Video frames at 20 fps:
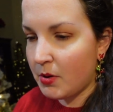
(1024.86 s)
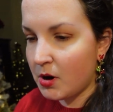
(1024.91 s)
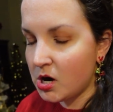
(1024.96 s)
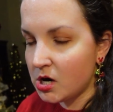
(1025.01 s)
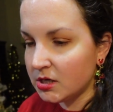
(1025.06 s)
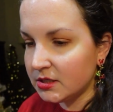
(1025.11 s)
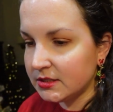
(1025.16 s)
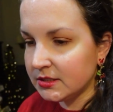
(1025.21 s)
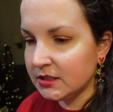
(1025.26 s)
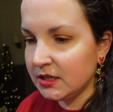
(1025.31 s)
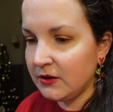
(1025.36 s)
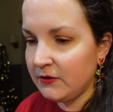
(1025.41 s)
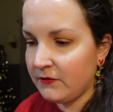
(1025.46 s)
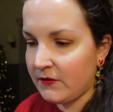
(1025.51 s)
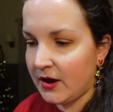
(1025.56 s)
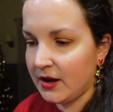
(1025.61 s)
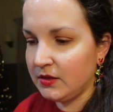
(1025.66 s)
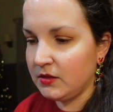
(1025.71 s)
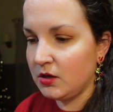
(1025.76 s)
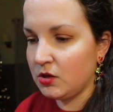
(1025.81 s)
personally
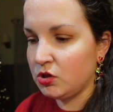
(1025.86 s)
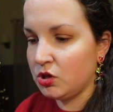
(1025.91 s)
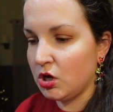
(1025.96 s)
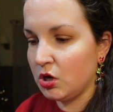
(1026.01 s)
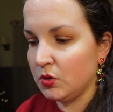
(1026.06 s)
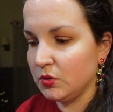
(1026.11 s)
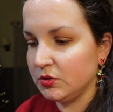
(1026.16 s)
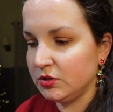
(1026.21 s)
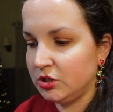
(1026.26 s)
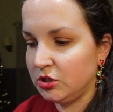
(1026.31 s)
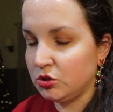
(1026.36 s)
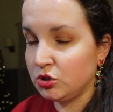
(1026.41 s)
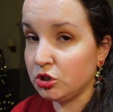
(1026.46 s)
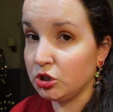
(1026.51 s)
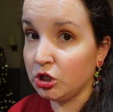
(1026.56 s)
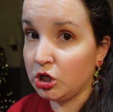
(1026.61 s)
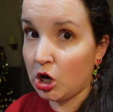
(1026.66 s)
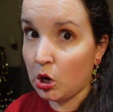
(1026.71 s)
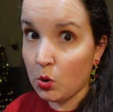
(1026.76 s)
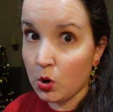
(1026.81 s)
find that those
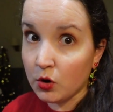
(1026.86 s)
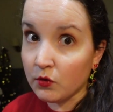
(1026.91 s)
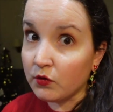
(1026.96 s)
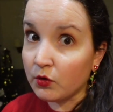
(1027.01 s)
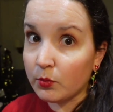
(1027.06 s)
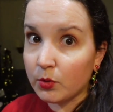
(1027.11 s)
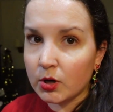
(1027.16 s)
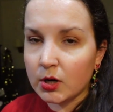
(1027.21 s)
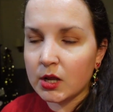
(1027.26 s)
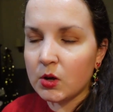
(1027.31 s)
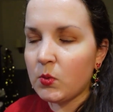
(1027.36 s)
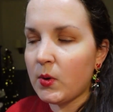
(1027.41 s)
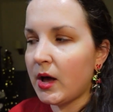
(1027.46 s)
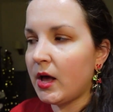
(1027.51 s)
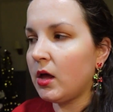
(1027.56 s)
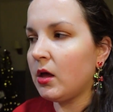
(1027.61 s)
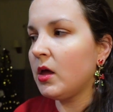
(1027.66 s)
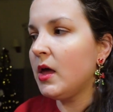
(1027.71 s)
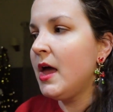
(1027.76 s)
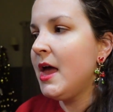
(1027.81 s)
usually go over pretty
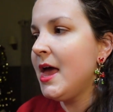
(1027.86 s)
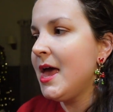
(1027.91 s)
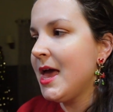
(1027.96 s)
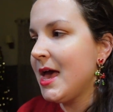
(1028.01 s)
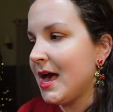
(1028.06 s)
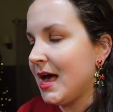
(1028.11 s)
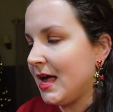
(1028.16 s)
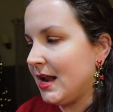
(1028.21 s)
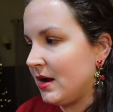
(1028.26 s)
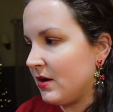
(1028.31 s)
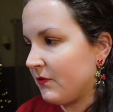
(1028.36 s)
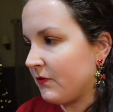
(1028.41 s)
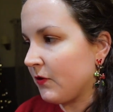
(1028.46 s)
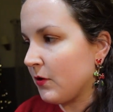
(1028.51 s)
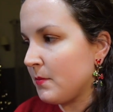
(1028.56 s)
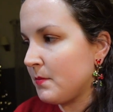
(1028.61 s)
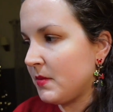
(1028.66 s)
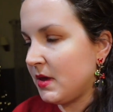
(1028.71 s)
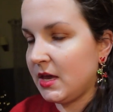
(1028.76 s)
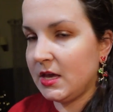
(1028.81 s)
well, and
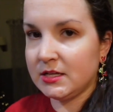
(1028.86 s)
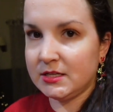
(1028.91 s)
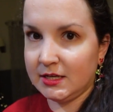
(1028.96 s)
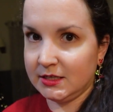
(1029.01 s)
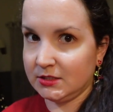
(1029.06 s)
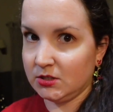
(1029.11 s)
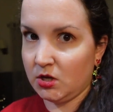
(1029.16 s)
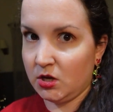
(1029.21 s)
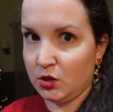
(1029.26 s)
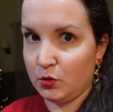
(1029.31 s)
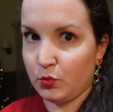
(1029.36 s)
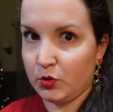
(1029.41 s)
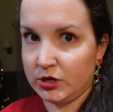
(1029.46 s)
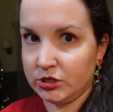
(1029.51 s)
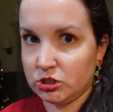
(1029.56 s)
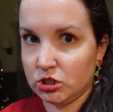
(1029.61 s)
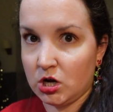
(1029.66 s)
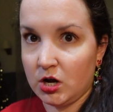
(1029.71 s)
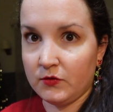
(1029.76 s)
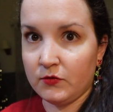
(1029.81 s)
for me it takes a lot of the
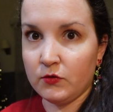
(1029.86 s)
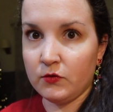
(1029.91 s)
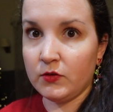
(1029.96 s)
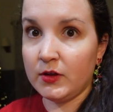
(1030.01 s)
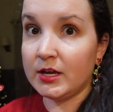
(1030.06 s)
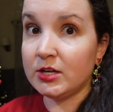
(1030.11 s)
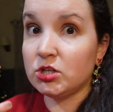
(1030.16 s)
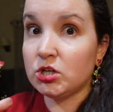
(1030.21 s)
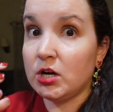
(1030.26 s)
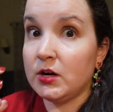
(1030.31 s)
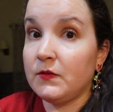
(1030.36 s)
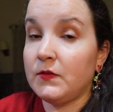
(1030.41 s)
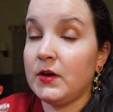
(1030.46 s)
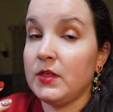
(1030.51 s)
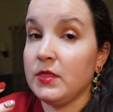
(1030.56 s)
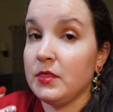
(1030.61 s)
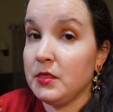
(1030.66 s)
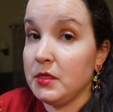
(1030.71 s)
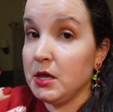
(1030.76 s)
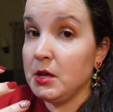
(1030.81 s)
pressure off of like trying to
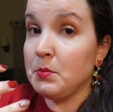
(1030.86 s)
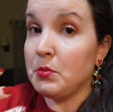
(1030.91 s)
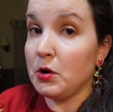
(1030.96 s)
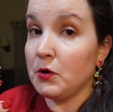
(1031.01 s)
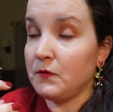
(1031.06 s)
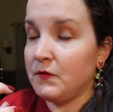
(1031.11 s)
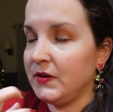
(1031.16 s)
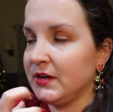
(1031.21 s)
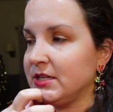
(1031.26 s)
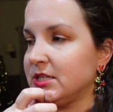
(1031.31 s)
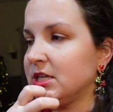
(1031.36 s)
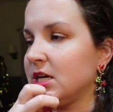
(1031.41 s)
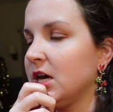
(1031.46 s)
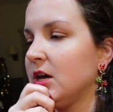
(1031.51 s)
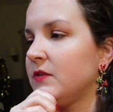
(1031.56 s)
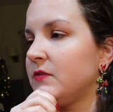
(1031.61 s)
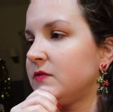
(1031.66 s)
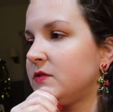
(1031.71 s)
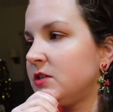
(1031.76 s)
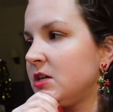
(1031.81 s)
find the perfect
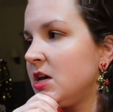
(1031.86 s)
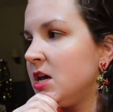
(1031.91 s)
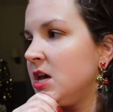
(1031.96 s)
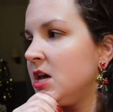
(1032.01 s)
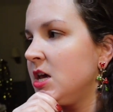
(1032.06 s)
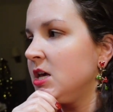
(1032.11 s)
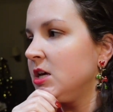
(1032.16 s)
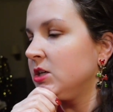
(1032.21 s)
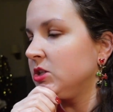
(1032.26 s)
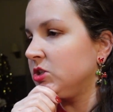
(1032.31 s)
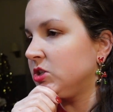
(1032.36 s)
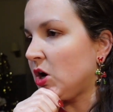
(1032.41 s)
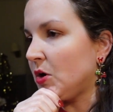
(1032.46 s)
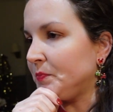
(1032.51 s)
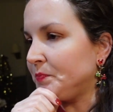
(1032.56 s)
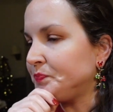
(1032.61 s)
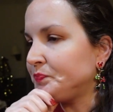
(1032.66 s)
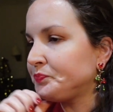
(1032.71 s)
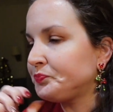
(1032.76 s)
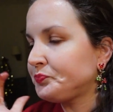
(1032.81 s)
gift. So
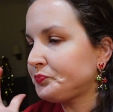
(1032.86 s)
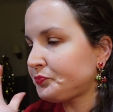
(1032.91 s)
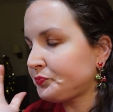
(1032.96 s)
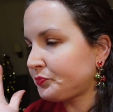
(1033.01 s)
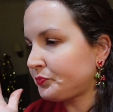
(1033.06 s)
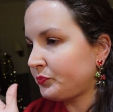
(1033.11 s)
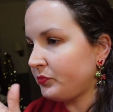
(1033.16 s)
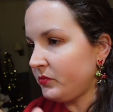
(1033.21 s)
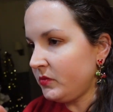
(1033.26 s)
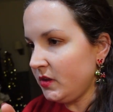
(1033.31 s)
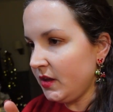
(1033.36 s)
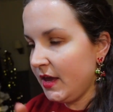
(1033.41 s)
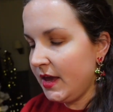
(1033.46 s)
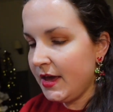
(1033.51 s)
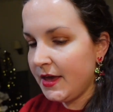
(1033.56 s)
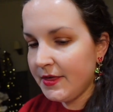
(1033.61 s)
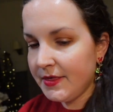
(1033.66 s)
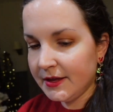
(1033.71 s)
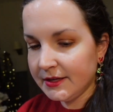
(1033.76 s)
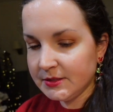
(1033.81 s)

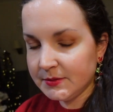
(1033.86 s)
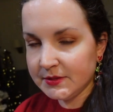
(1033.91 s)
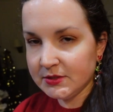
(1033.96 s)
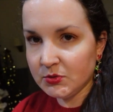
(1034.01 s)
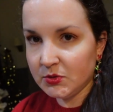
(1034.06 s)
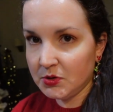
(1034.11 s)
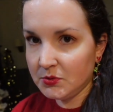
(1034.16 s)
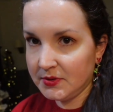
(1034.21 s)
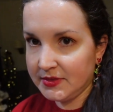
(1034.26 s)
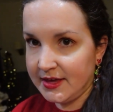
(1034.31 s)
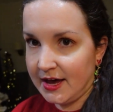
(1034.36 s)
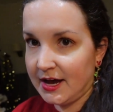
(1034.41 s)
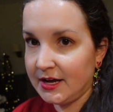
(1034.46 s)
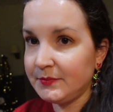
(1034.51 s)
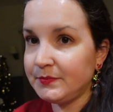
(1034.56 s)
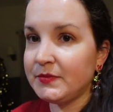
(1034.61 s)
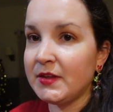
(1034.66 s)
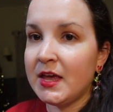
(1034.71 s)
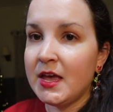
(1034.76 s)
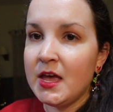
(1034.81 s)
that's my story with
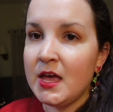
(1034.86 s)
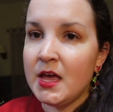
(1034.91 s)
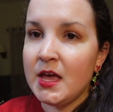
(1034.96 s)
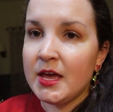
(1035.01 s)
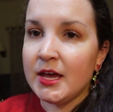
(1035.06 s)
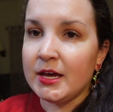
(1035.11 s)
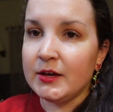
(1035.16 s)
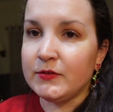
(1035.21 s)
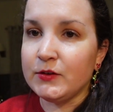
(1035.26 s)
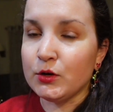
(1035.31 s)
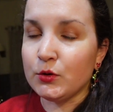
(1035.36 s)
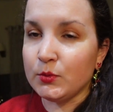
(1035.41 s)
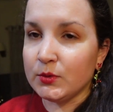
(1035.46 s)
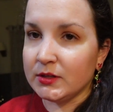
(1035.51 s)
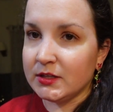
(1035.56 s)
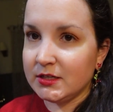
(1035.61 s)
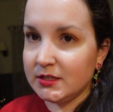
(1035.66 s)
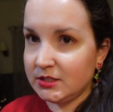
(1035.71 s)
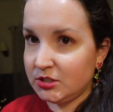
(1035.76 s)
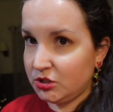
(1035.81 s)
that. If you're
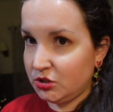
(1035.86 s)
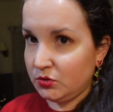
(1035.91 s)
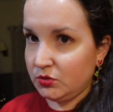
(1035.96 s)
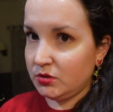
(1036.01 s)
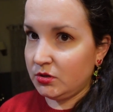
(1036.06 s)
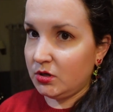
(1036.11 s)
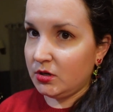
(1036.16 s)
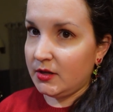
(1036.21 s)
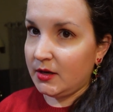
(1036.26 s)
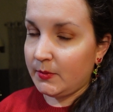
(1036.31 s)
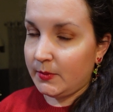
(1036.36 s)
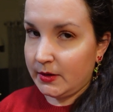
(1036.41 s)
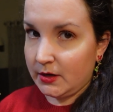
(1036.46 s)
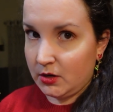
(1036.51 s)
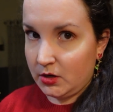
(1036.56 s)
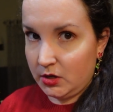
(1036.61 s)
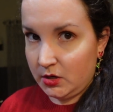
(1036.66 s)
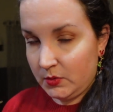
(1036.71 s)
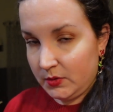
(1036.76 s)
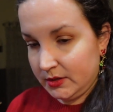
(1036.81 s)
really astute and you're like,
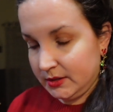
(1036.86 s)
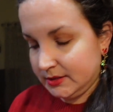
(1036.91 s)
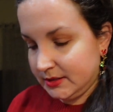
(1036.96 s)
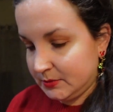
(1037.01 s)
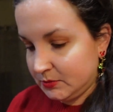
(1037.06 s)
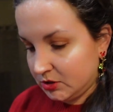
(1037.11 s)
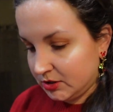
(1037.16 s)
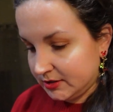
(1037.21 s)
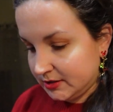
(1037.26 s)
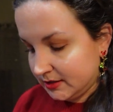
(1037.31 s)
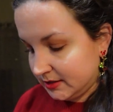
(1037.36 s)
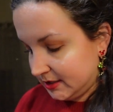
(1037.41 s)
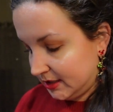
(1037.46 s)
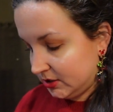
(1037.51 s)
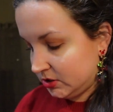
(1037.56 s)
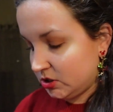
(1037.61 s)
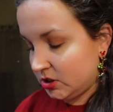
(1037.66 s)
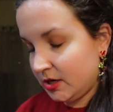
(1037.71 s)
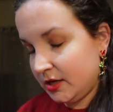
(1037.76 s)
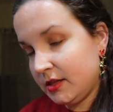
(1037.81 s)
Becca, are you wearing the same dress as
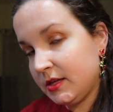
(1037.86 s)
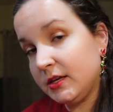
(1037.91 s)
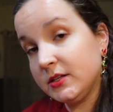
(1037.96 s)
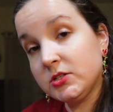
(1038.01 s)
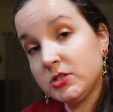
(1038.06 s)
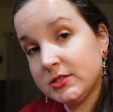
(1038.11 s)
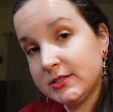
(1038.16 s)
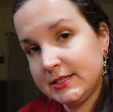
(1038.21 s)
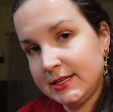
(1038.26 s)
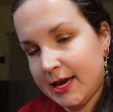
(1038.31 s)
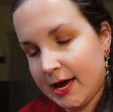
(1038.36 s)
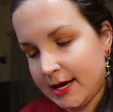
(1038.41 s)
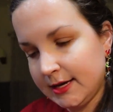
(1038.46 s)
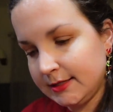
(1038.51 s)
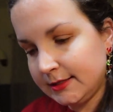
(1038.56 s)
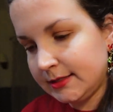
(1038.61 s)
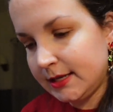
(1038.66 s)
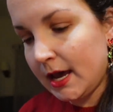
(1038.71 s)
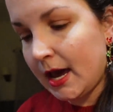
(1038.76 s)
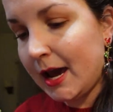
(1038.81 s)
yesterday? The answer is
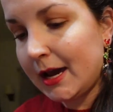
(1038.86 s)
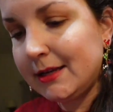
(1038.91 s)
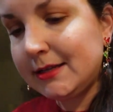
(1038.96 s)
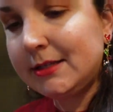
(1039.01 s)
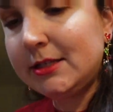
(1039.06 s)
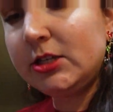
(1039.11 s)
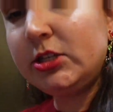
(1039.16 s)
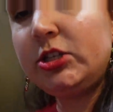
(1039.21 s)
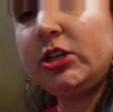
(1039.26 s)
yes. I did